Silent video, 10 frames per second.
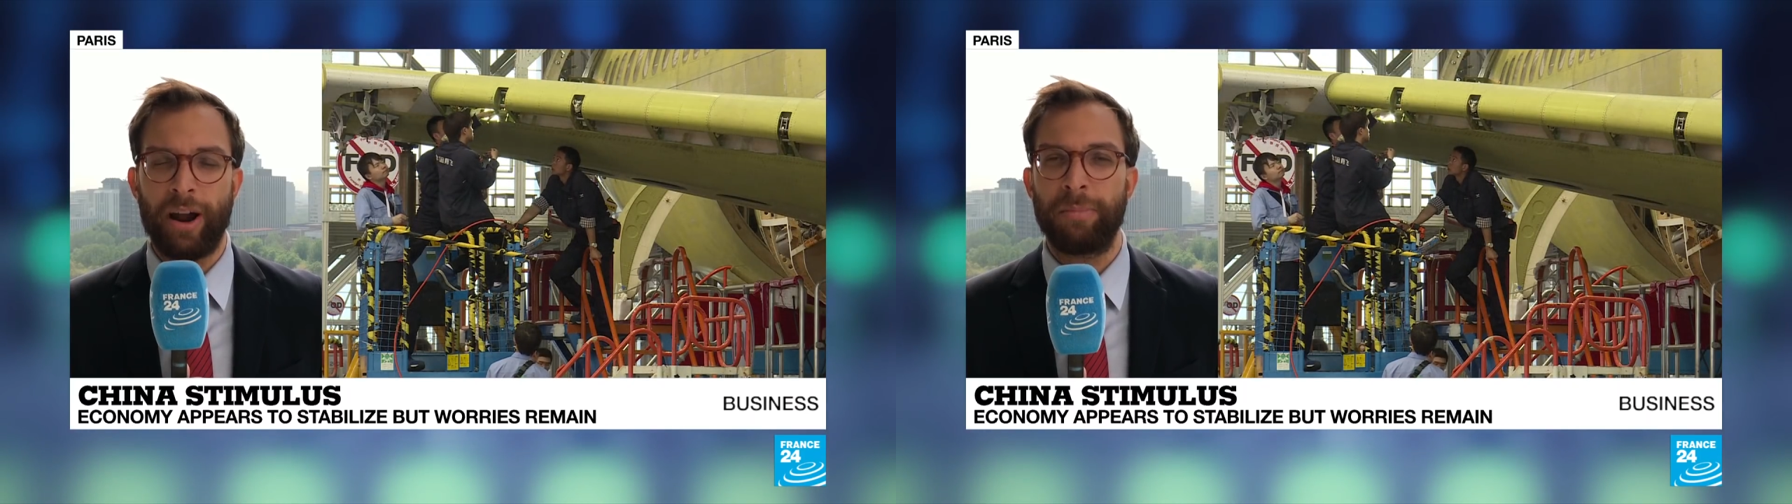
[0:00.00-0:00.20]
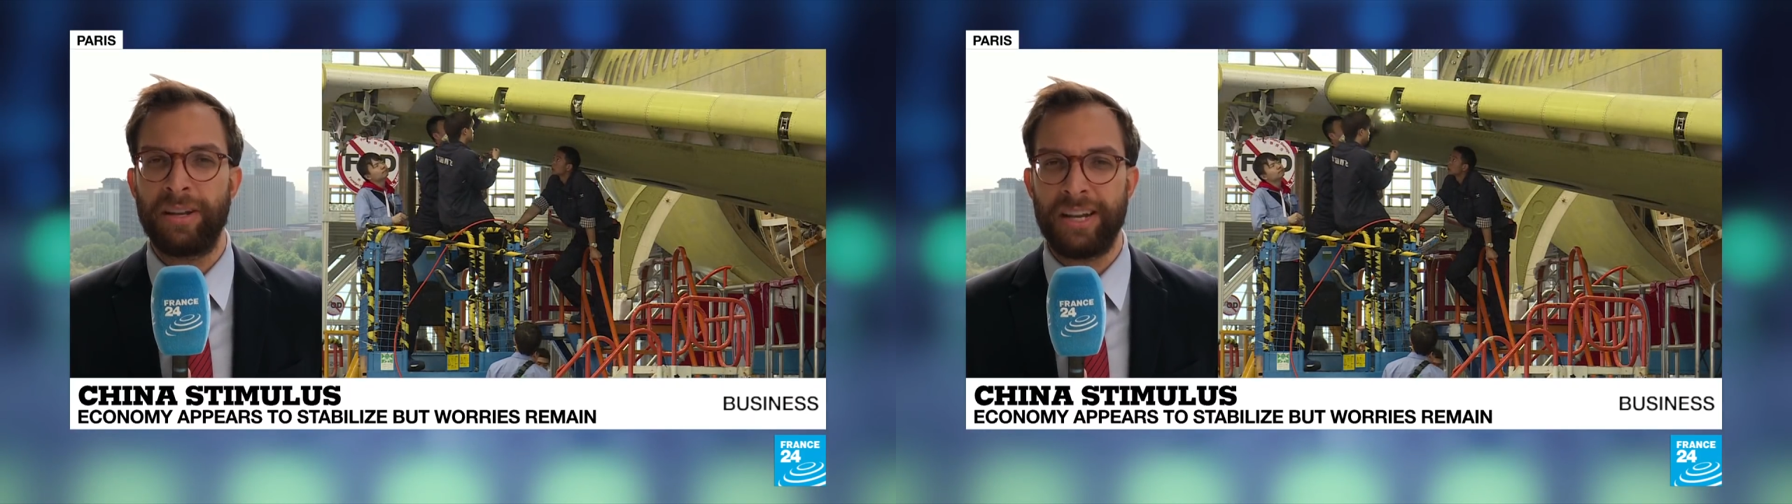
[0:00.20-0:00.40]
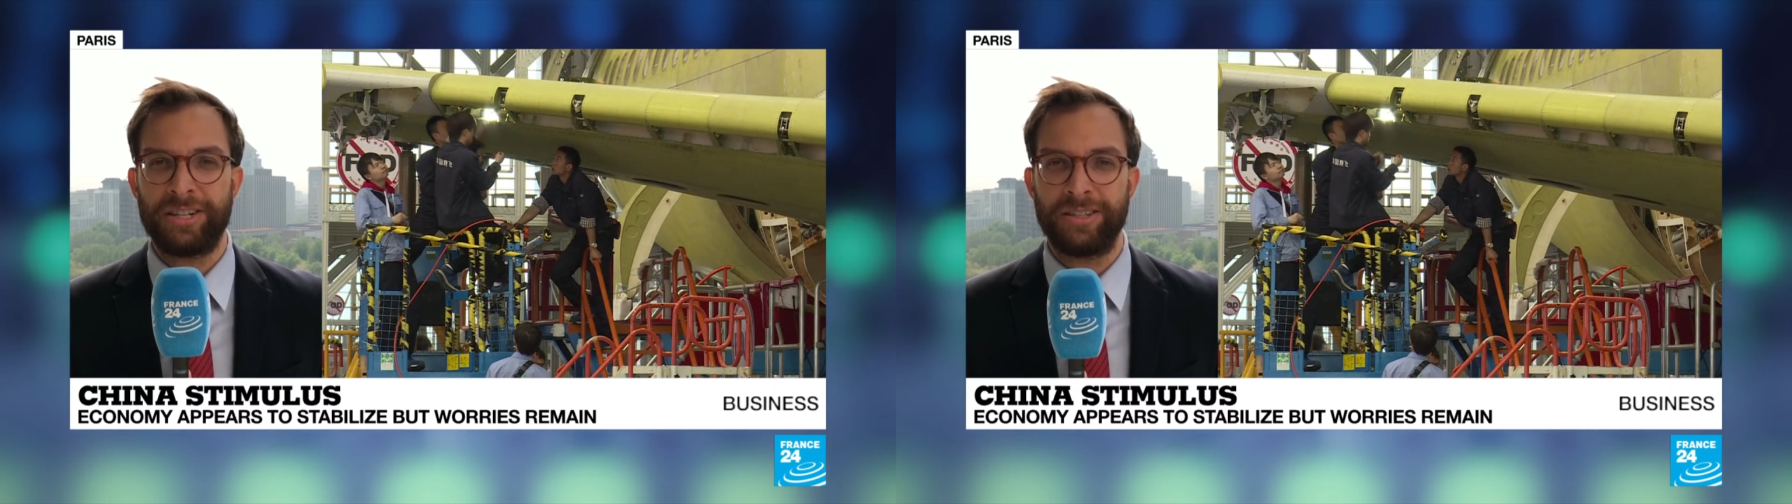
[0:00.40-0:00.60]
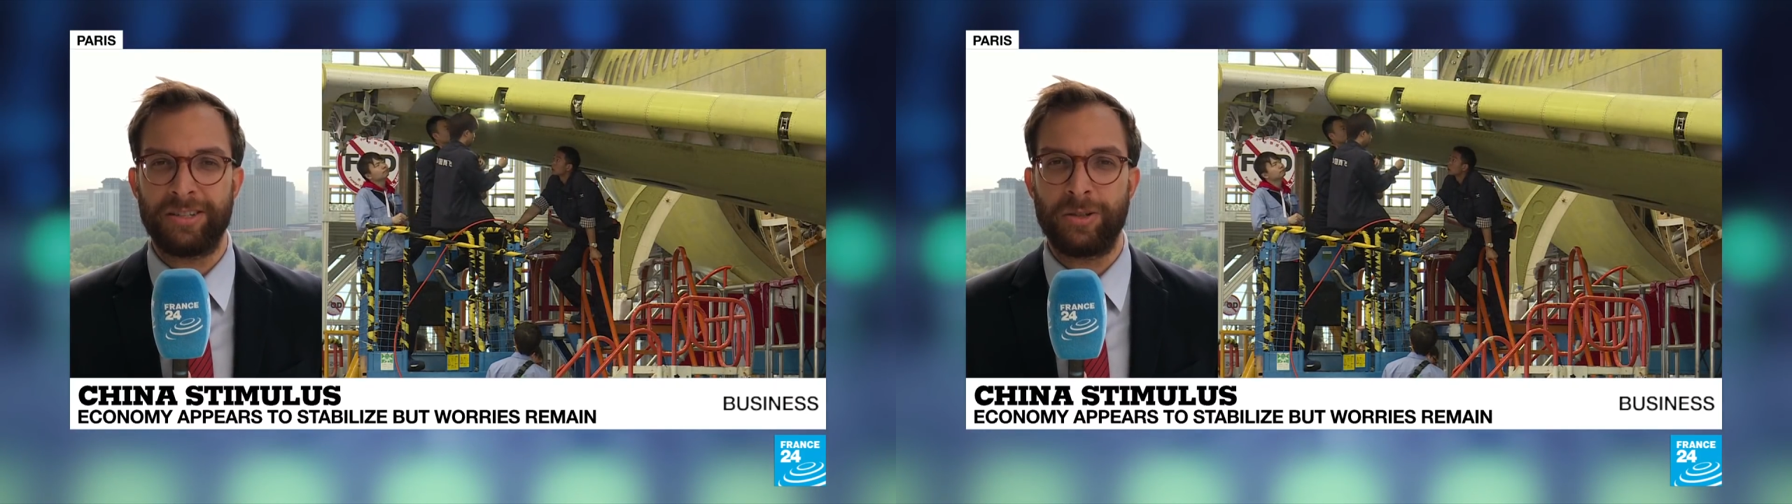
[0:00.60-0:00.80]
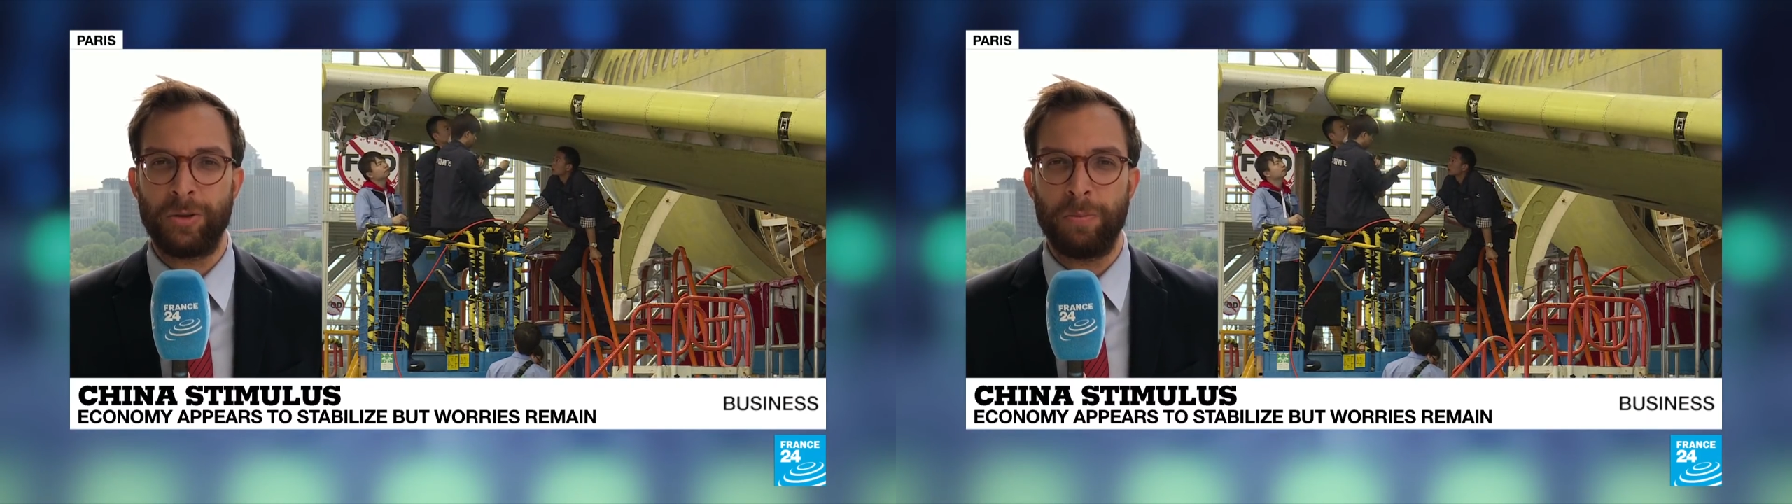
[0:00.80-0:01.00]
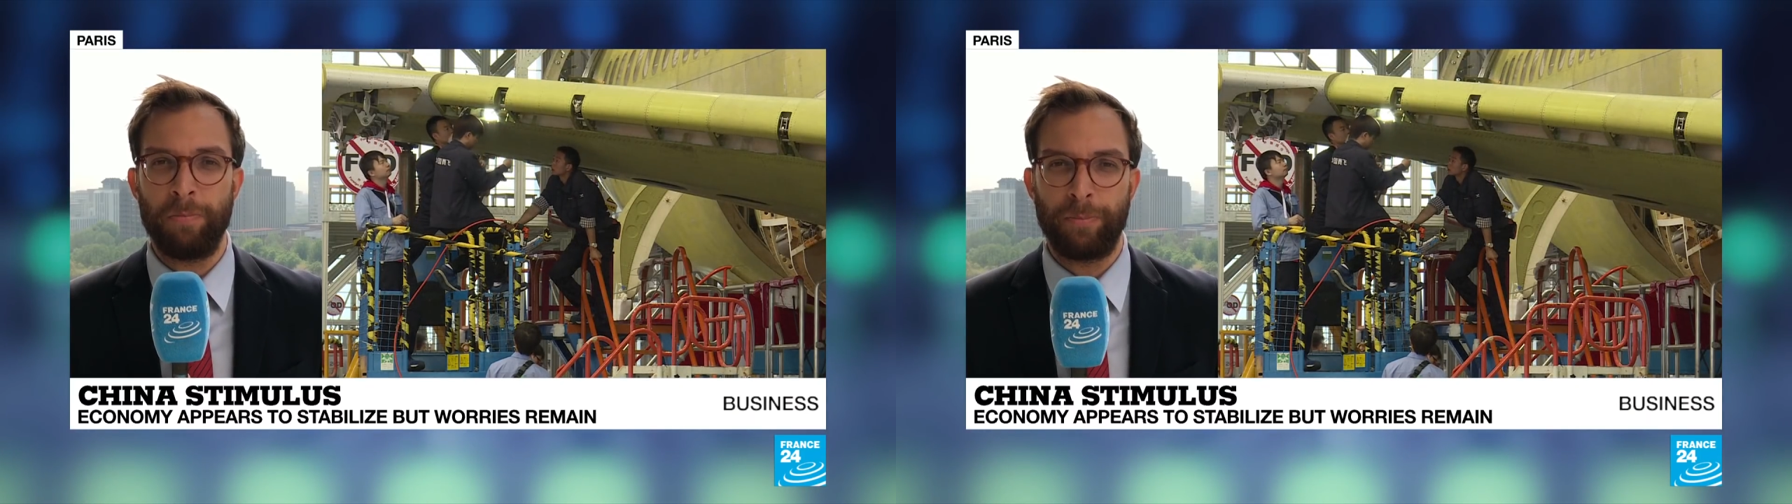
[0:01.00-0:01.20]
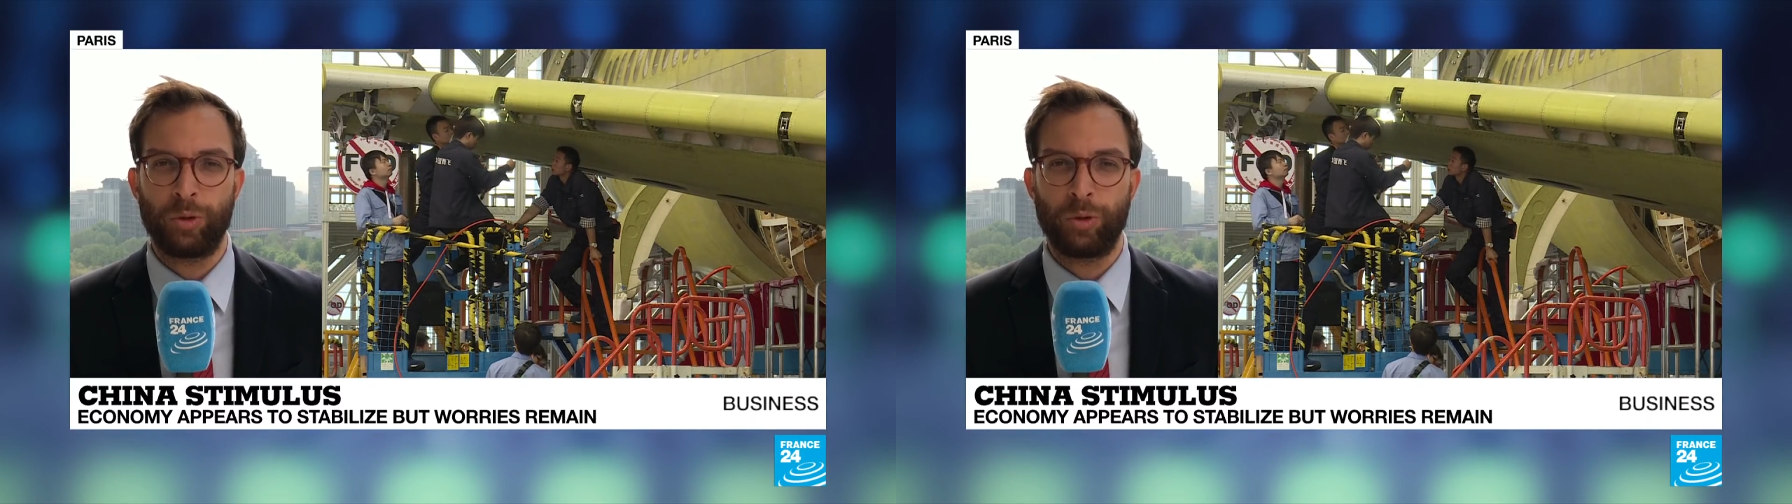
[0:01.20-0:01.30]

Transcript: recommendations to